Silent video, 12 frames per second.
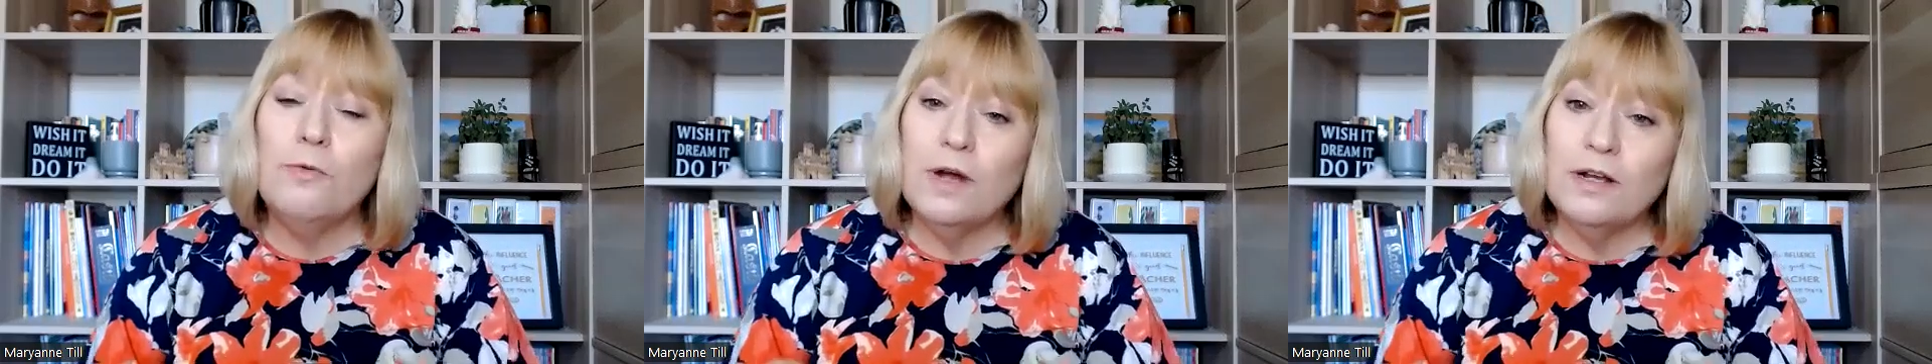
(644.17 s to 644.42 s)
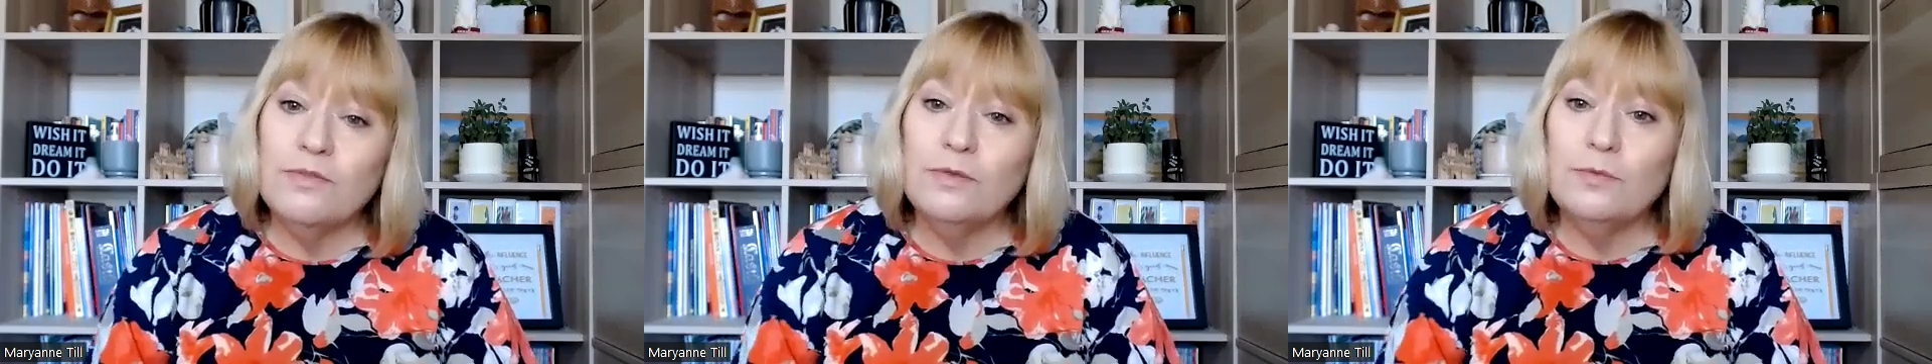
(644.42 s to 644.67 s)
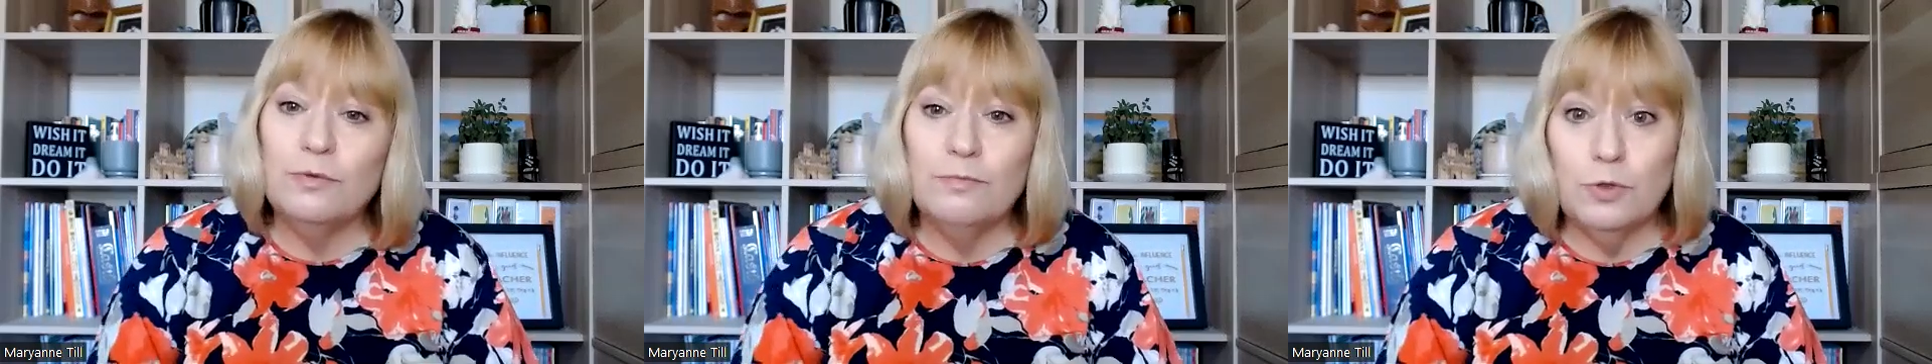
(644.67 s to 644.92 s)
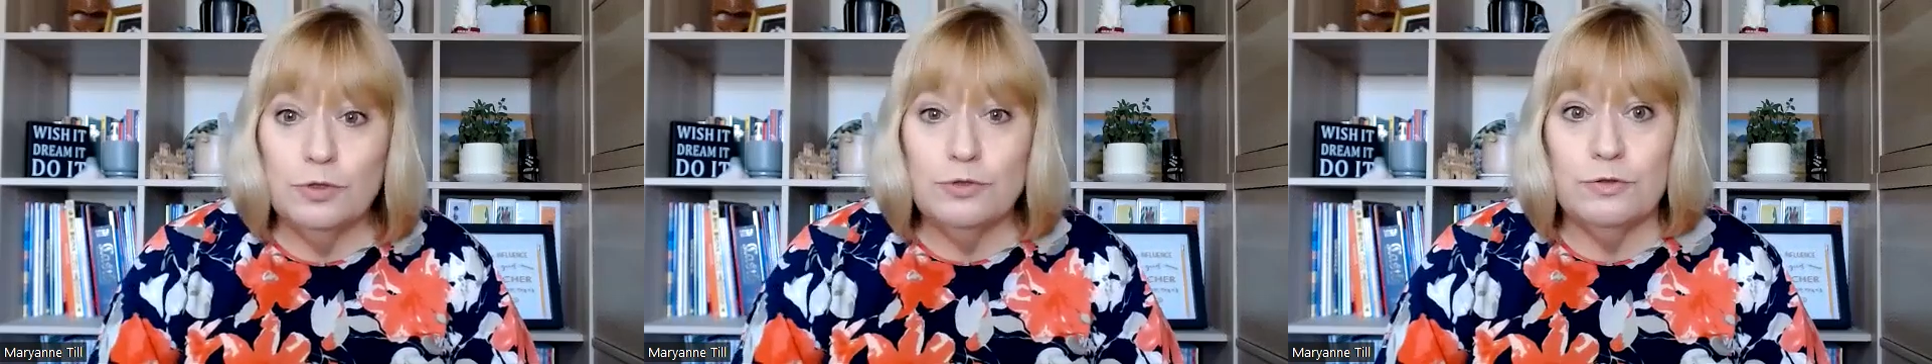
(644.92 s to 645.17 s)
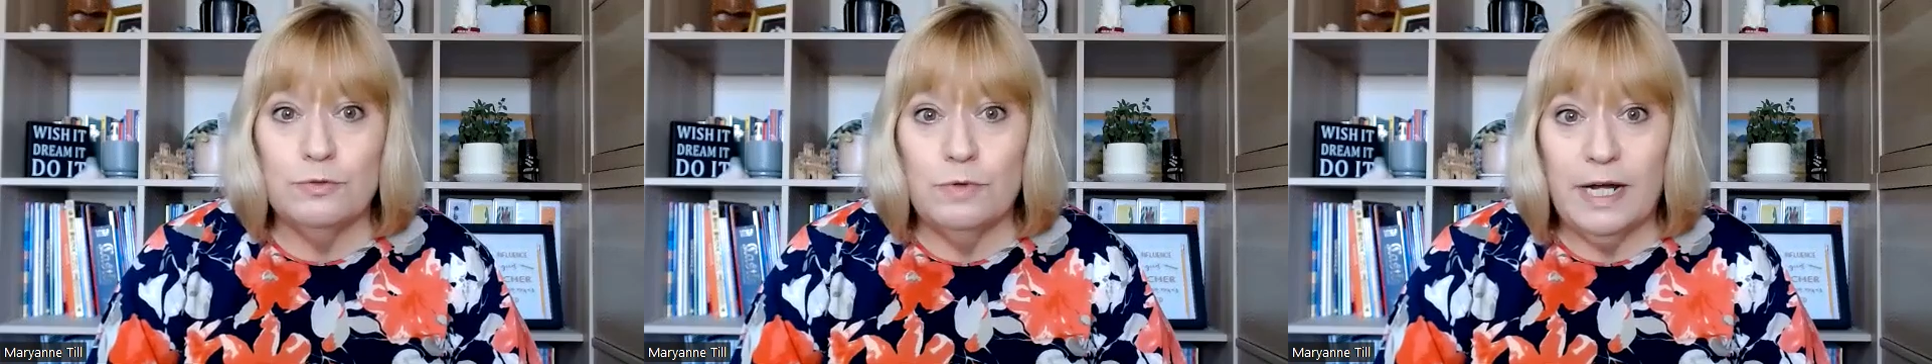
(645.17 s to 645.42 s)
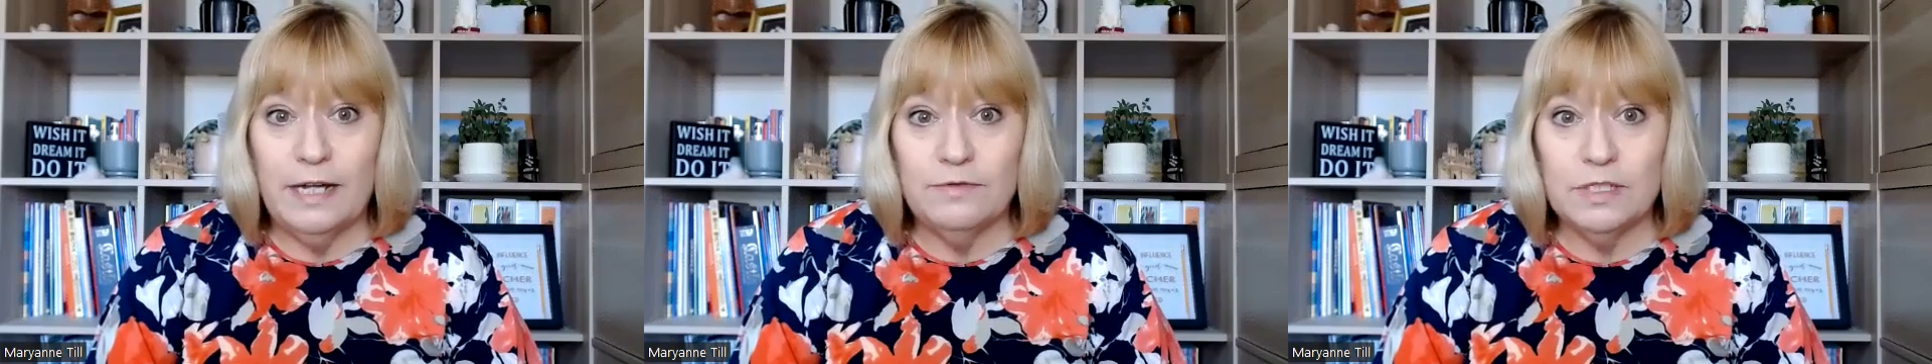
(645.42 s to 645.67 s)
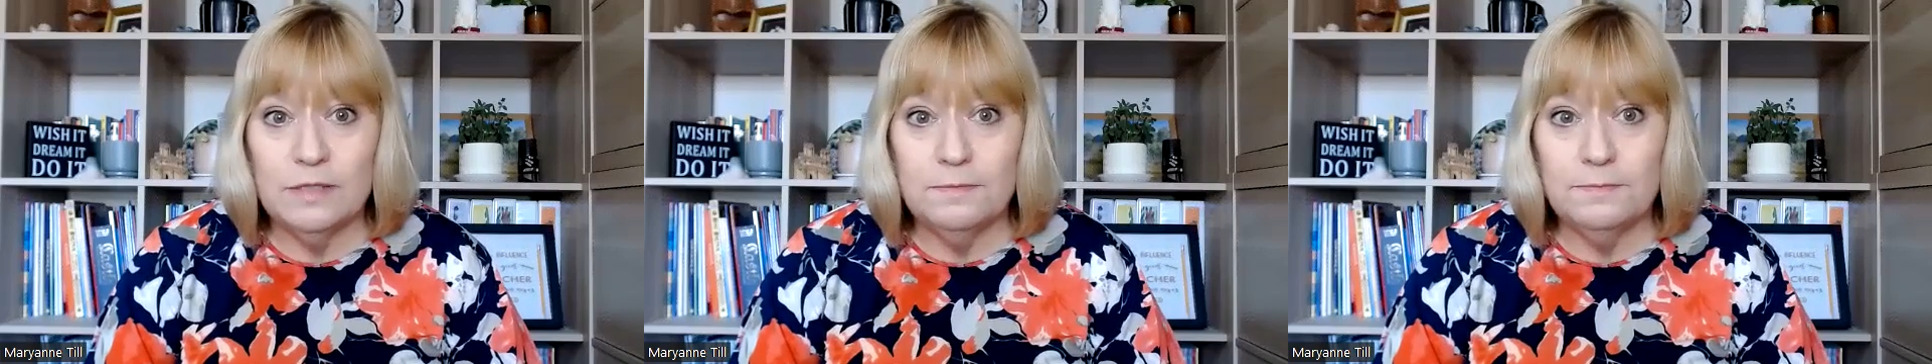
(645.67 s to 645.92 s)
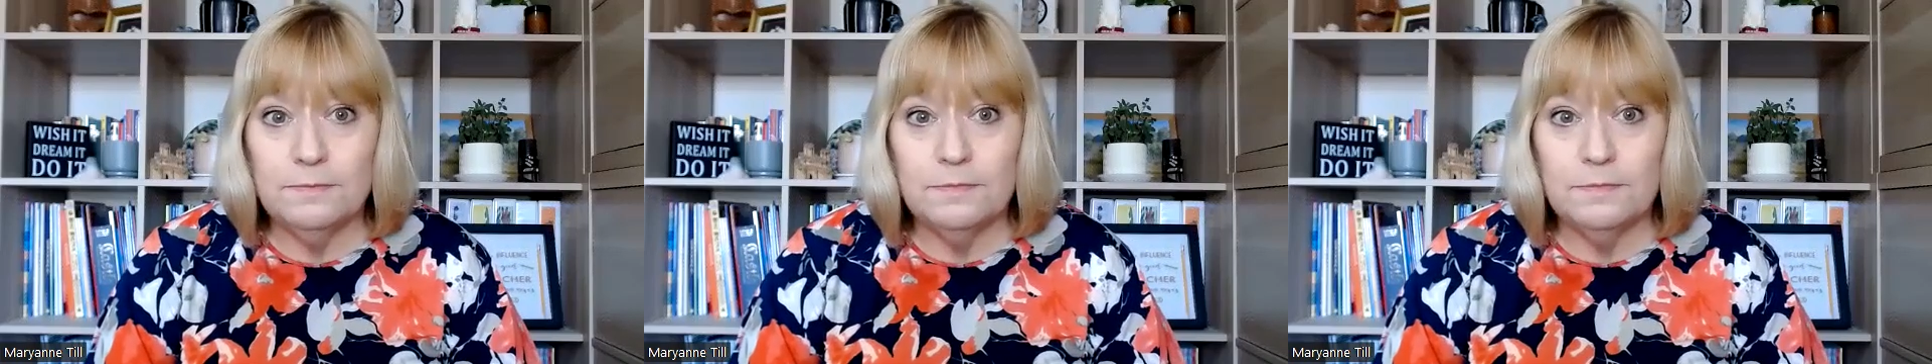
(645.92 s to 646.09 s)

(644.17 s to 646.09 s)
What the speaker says: one of the more moderate waves.